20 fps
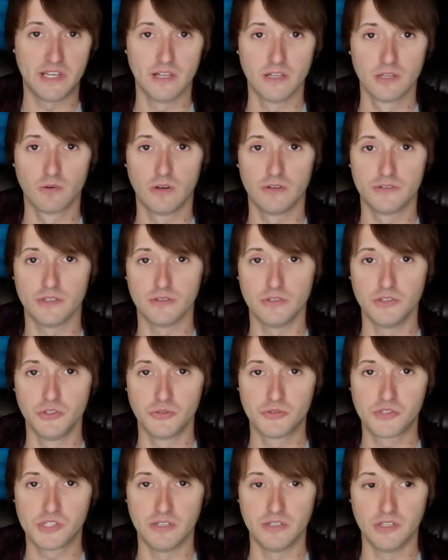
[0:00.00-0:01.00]
killer on the
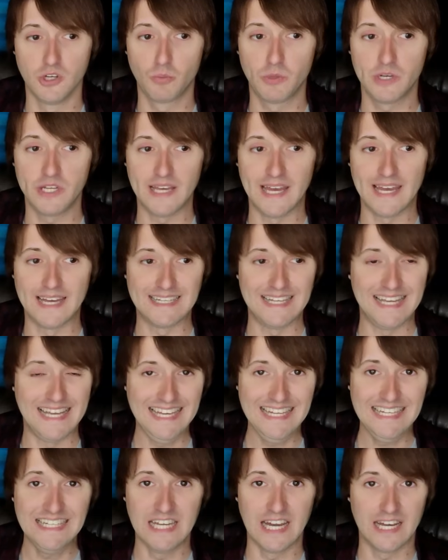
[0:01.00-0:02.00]
loose and nobody had
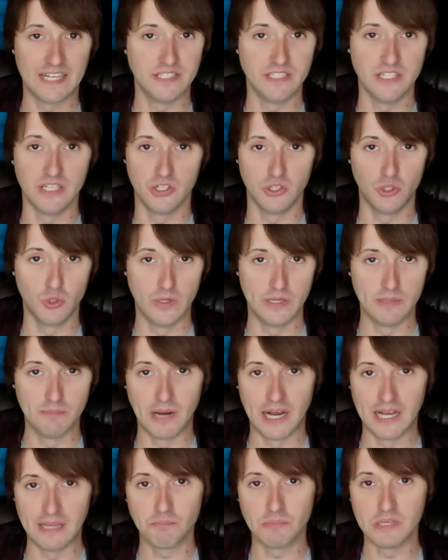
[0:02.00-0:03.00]
any idea who it
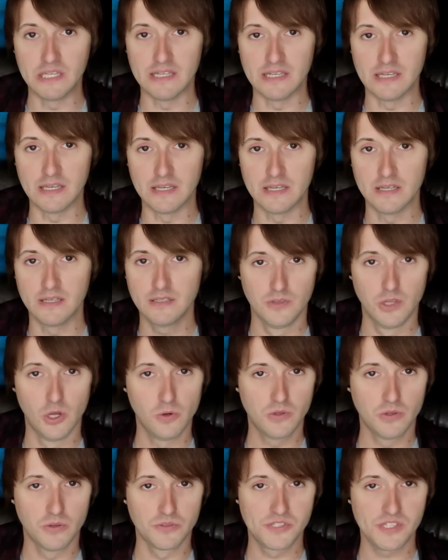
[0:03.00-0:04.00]
might be.
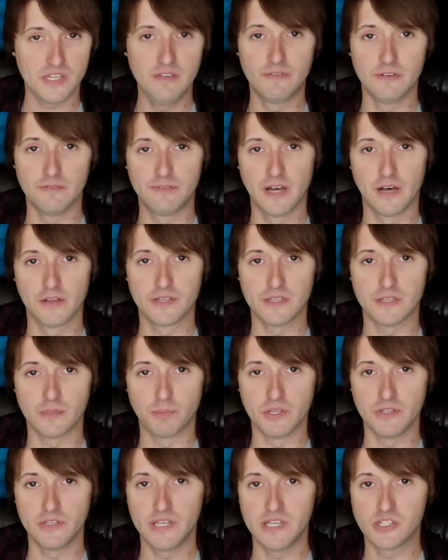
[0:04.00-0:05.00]
Locals even felt that the
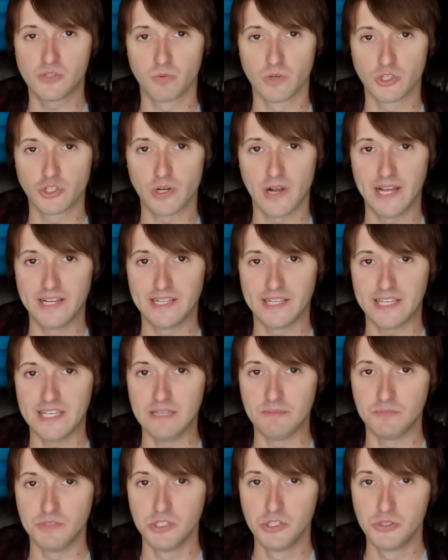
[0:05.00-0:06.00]
police were trying to
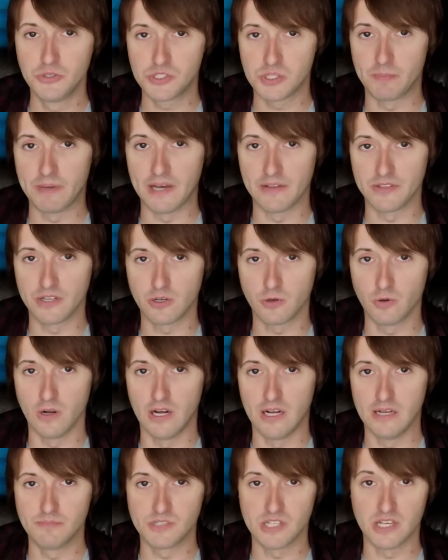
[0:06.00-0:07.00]
keep news about the
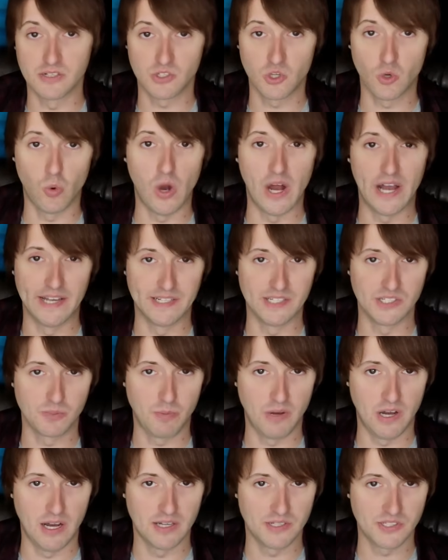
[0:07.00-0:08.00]
crimes as quiet as
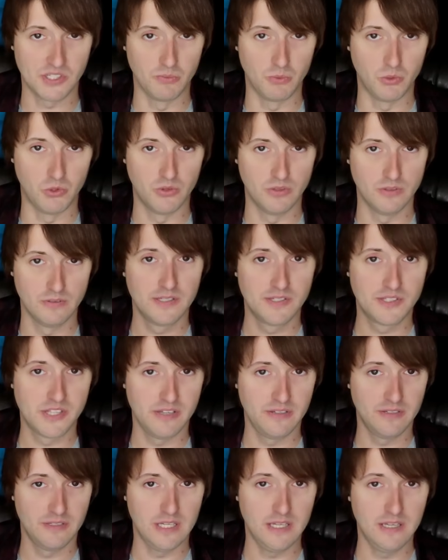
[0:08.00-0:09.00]
possible.
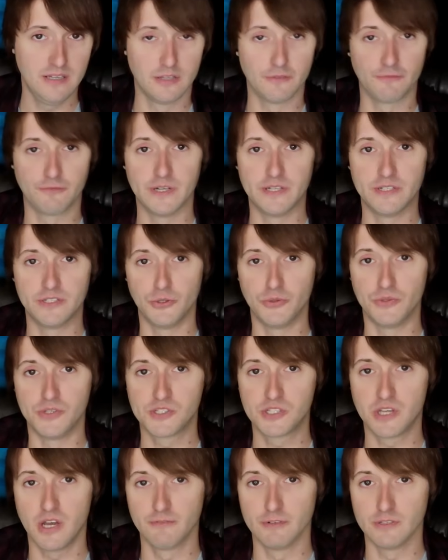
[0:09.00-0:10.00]
Cindy, the friend who
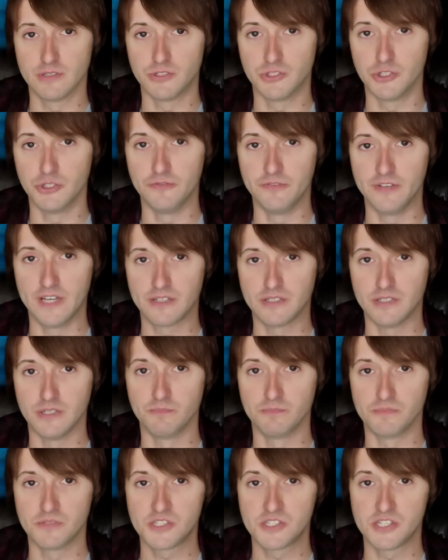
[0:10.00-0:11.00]
discovered the two
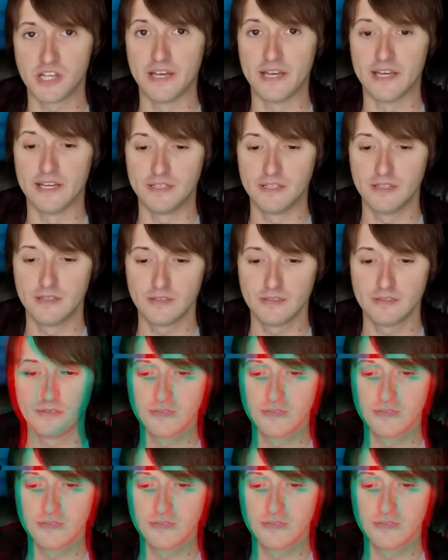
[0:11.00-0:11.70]
victims, said,